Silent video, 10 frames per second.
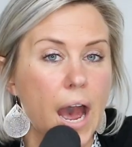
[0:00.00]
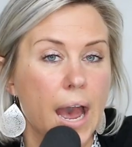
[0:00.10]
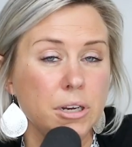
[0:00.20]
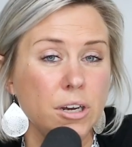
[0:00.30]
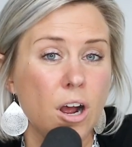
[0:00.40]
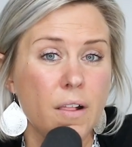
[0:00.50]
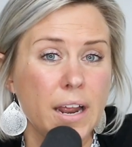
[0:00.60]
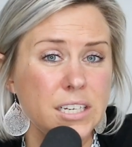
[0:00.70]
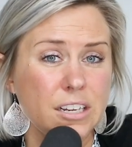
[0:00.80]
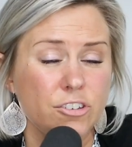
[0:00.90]
I mean, in all
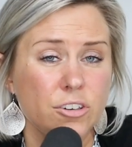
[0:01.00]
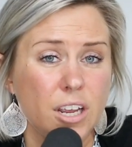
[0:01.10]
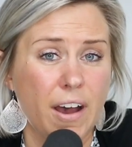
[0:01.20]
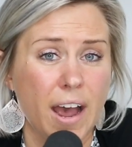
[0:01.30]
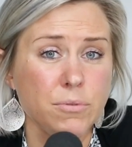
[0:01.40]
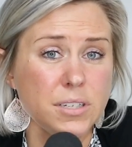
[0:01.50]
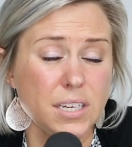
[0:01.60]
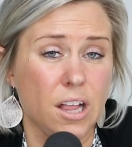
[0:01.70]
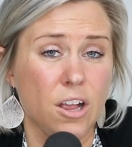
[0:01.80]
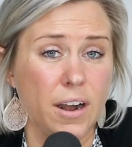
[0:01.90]
honesty, if you're if I was the
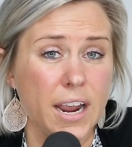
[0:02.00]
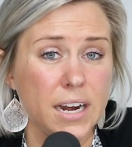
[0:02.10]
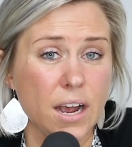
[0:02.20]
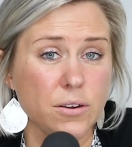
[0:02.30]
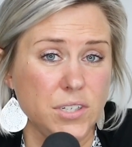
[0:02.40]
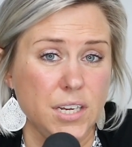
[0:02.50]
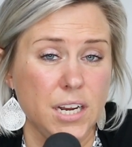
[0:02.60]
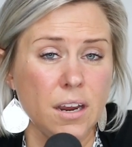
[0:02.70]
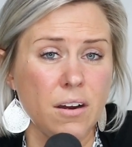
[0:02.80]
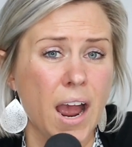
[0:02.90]
seller and I had a house
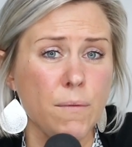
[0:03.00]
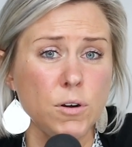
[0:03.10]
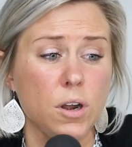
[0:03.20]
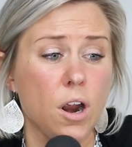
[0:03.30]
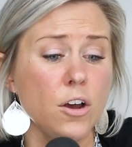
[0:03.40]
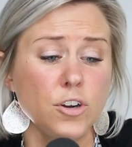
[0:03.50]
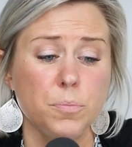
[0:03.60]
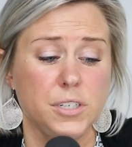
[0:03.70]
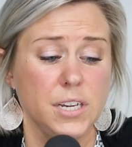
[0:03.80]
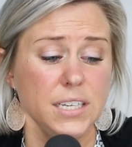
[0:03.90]
sitting there, I would one hundred
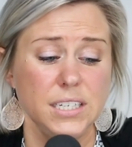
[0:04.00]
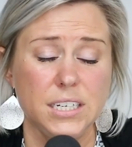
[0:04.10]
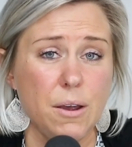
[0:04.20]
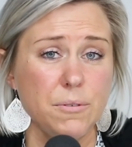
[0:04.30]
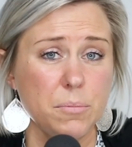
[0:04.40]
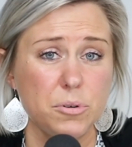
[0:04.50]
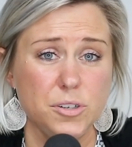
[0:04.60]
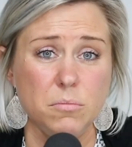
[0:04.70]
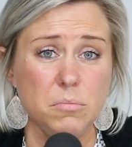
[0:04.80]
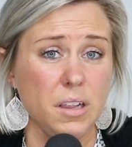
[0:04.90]
percent sit down with that
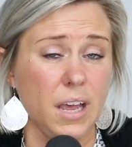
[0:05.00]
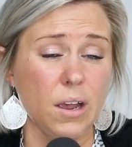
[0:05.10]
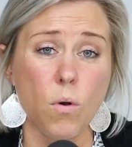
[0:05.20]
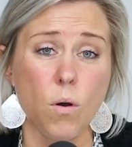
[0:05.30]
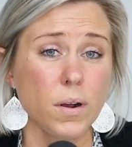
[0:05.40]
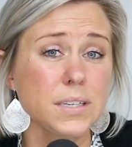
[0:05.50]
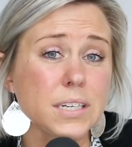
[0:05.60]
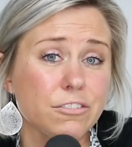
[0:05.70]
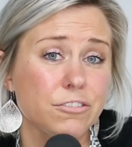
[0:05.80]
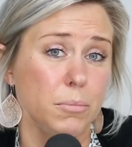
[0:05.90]
person and be like, well, what's in it